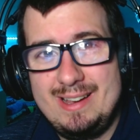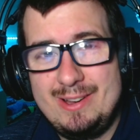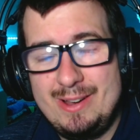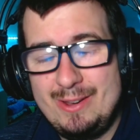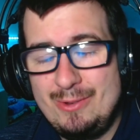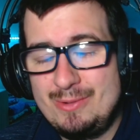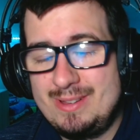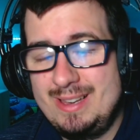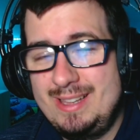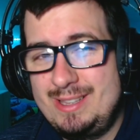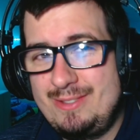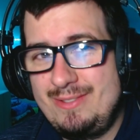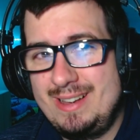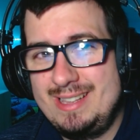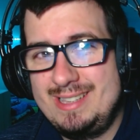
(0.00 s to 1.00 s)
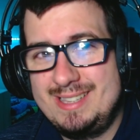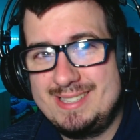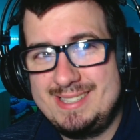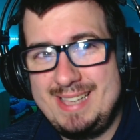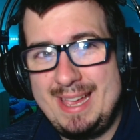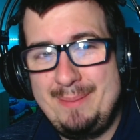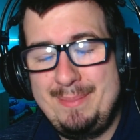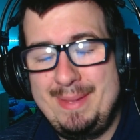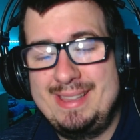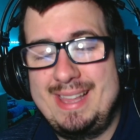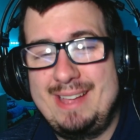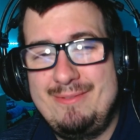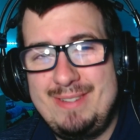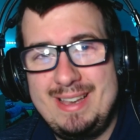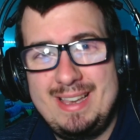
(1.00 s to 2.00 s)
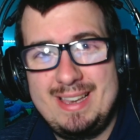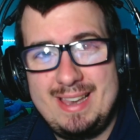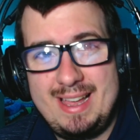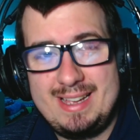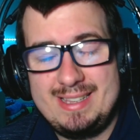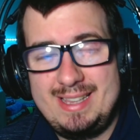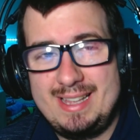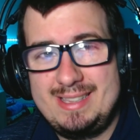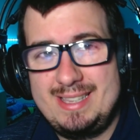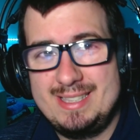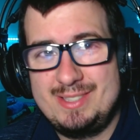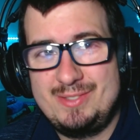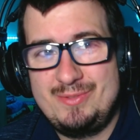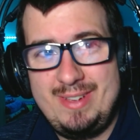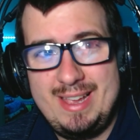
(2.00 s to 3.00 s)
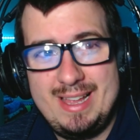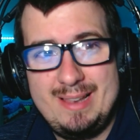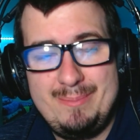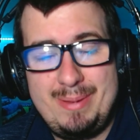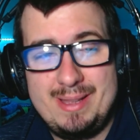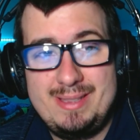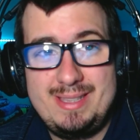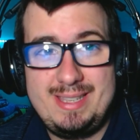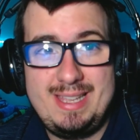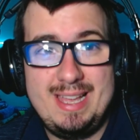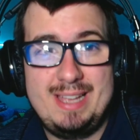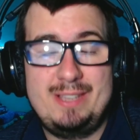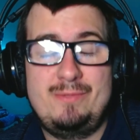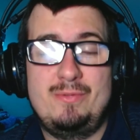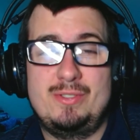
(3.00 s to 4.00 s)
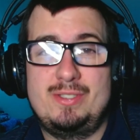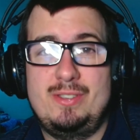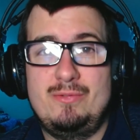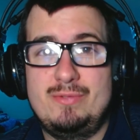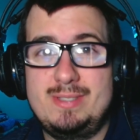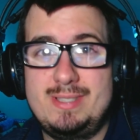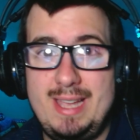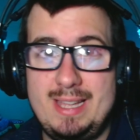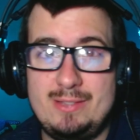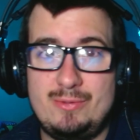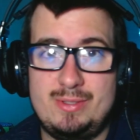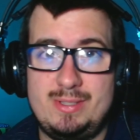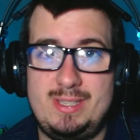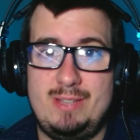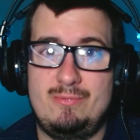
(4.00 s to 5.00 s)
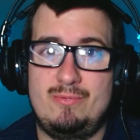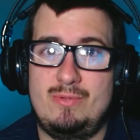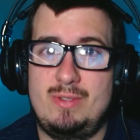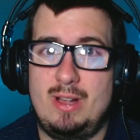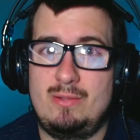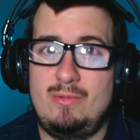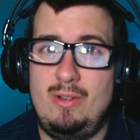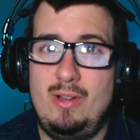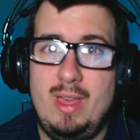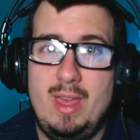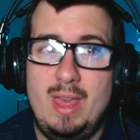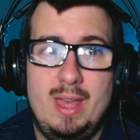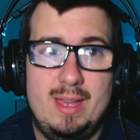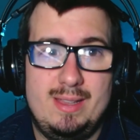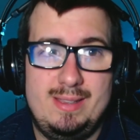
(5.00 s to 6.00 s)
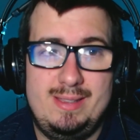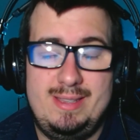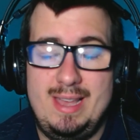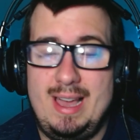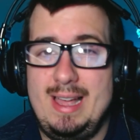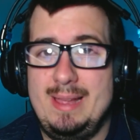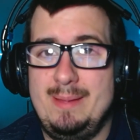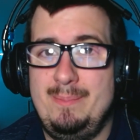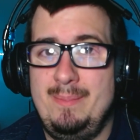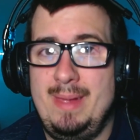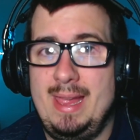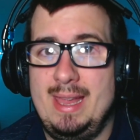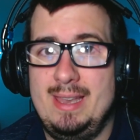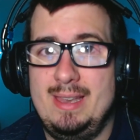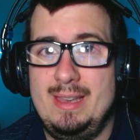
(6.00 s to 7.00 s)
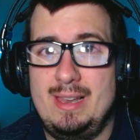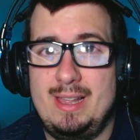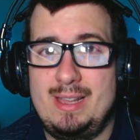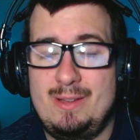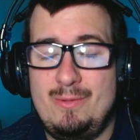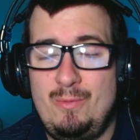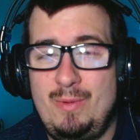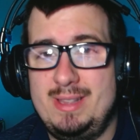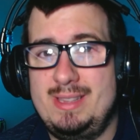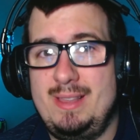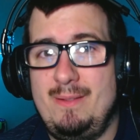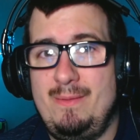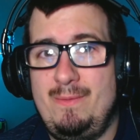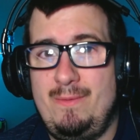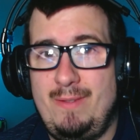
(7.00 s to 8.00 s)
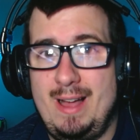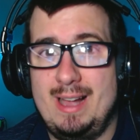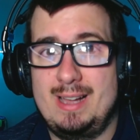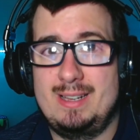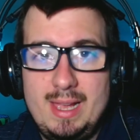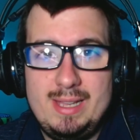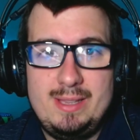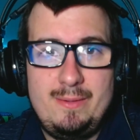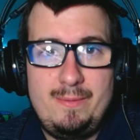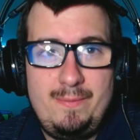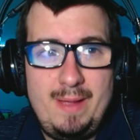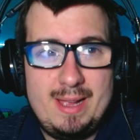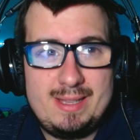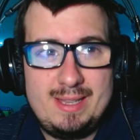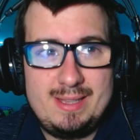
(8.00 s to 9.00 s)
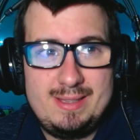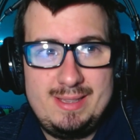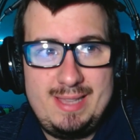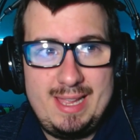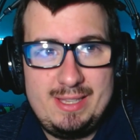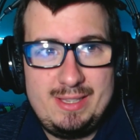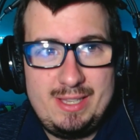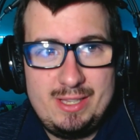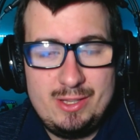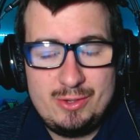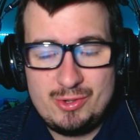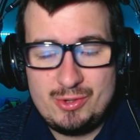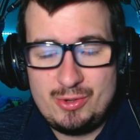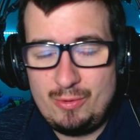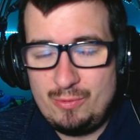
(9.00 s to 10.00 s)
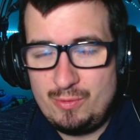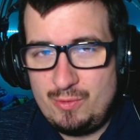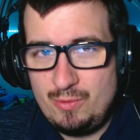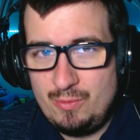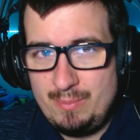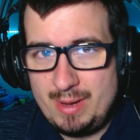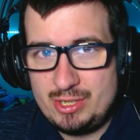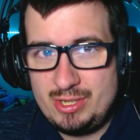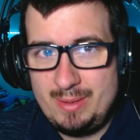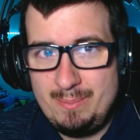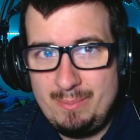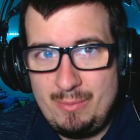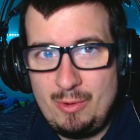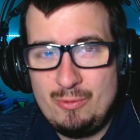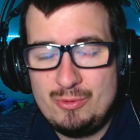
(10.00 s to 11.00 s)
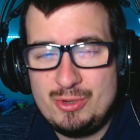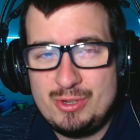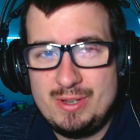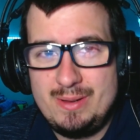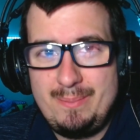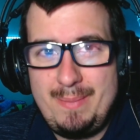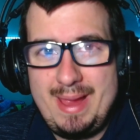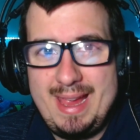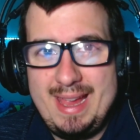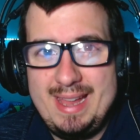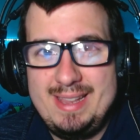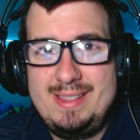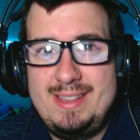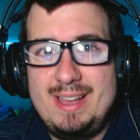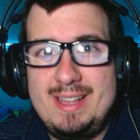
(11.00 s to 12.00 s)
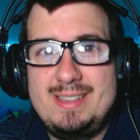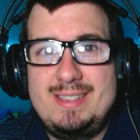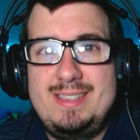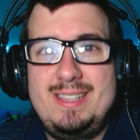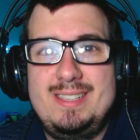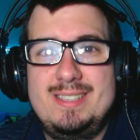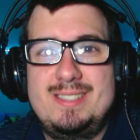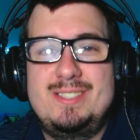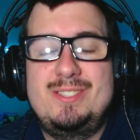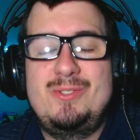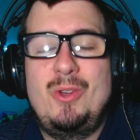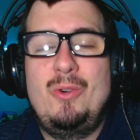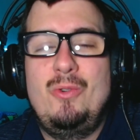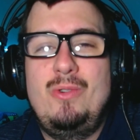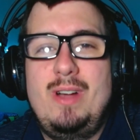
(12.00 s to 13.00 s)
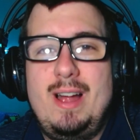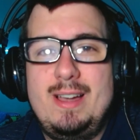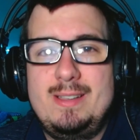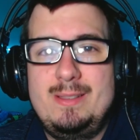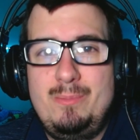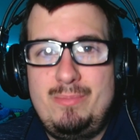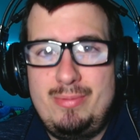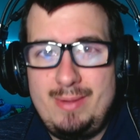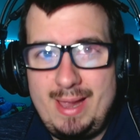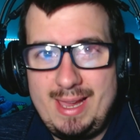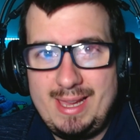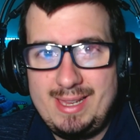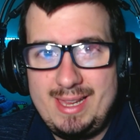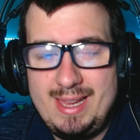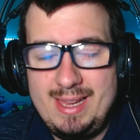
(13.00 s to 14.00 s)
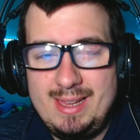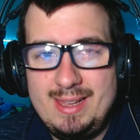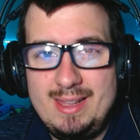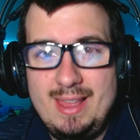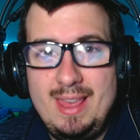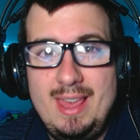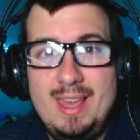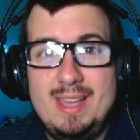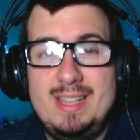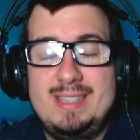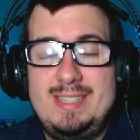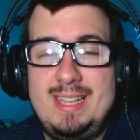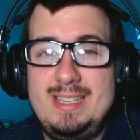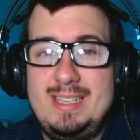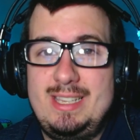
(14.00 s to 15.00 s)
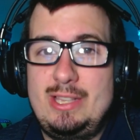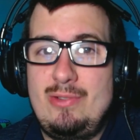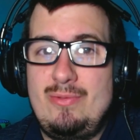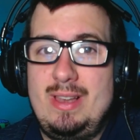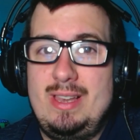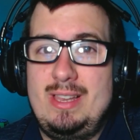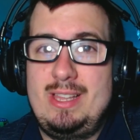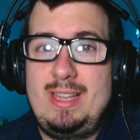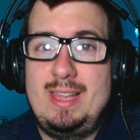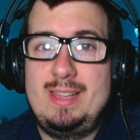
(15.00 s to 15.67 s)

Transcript: look literally the same, and I really like that as well. But yeah, it was so sad to see Rukako die, man. Like, what the fuck? And the fact that they didn't show too much emotion, man, that is so heartbreaking. They literally